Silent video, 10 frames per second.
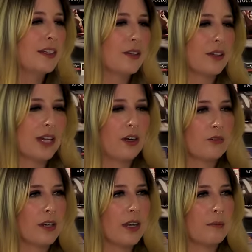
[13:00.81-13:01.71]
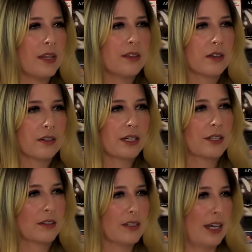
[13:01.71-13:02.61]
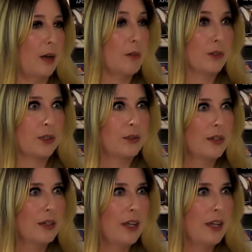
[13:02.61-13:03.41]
you know, they all run up and they're here to help Krug.